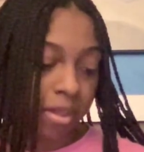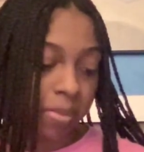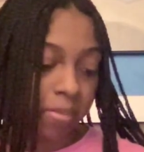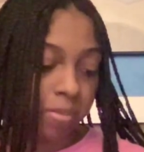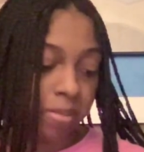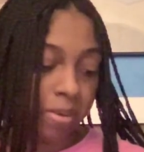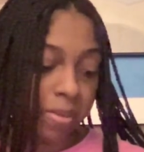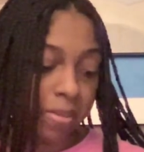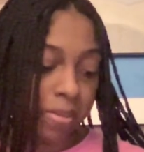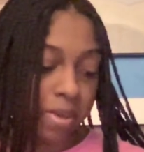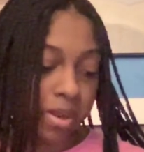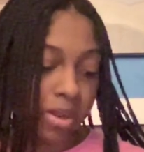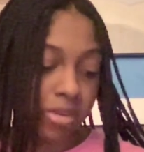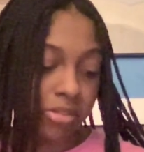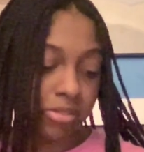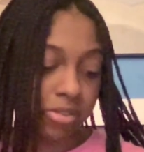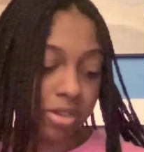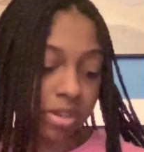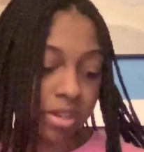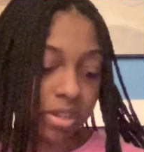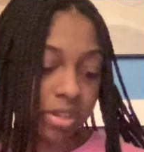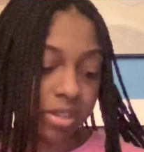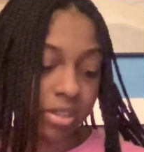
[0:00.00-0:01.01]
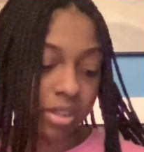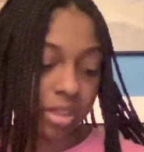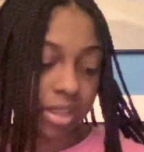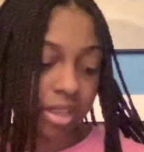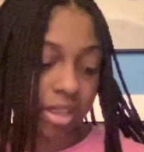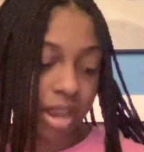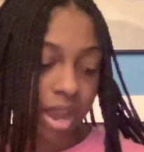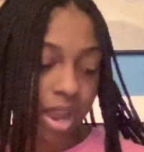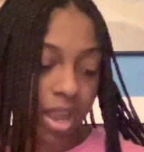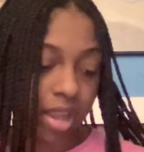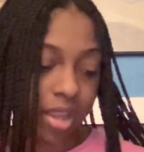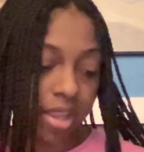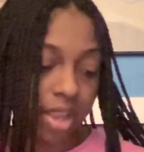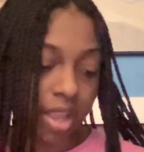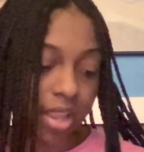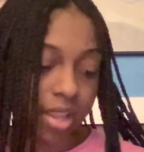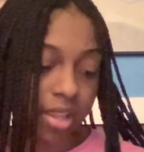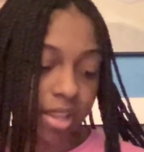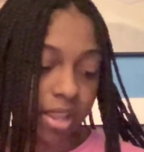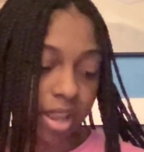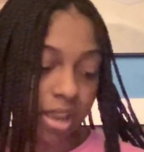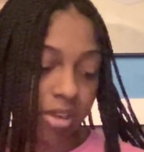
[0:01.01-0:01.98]
But me, on the other hand, I
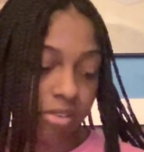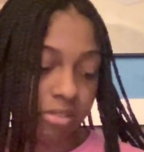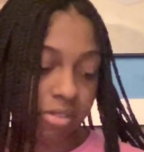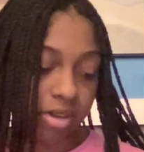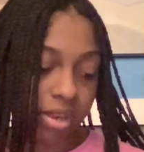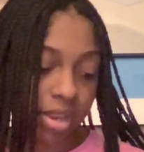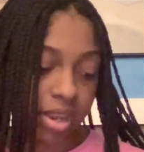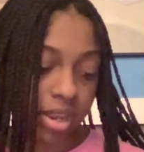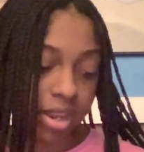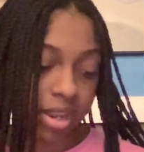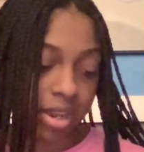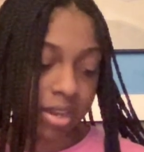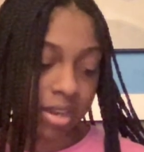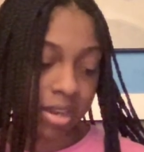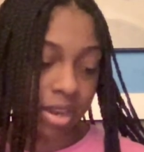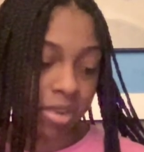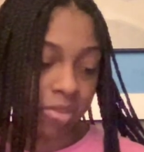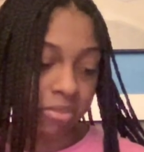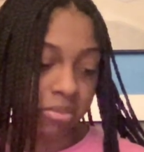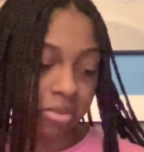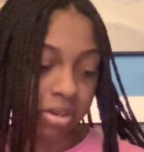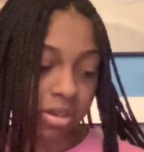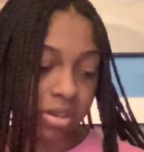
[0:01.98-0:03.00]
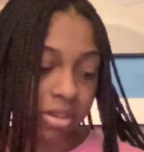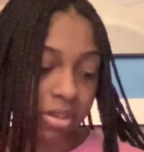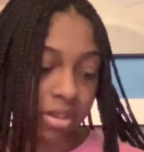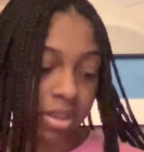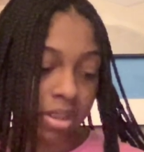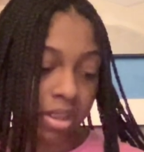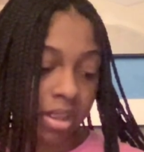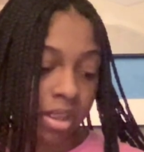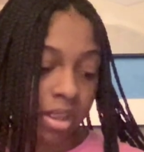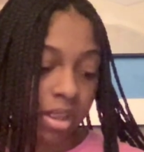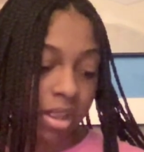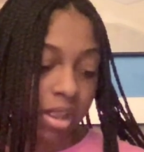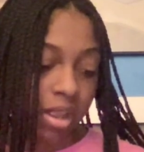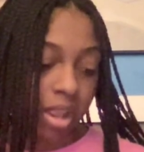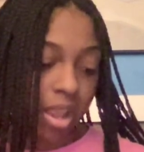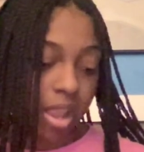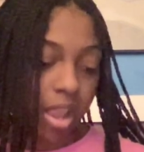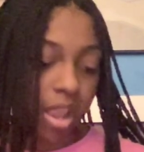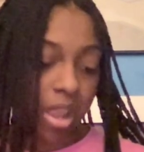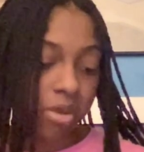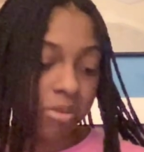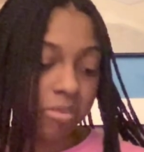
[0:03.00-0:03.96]
can't count it. And that really,
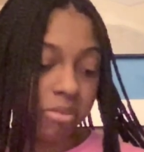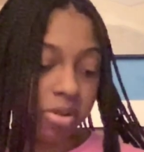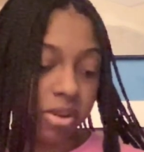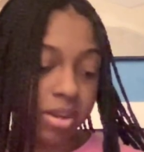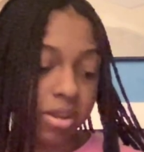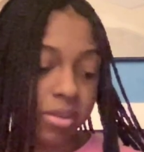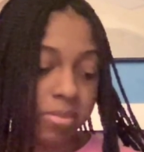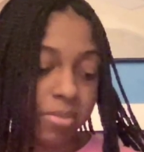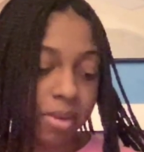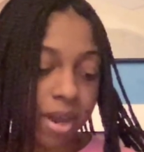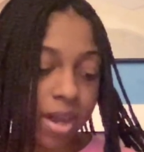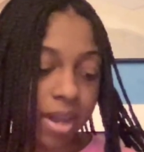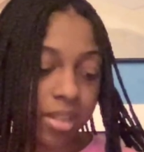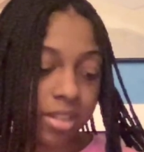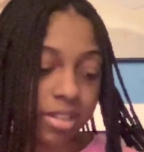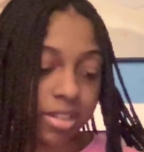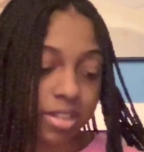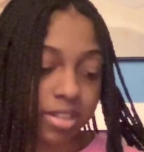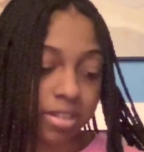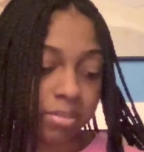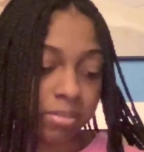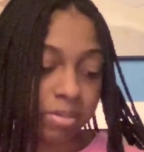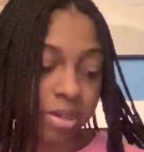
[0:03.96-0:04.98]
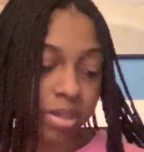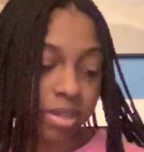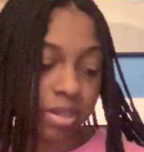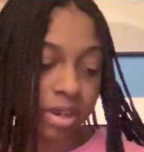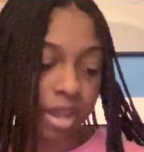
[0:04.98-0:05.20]
it really bothers me.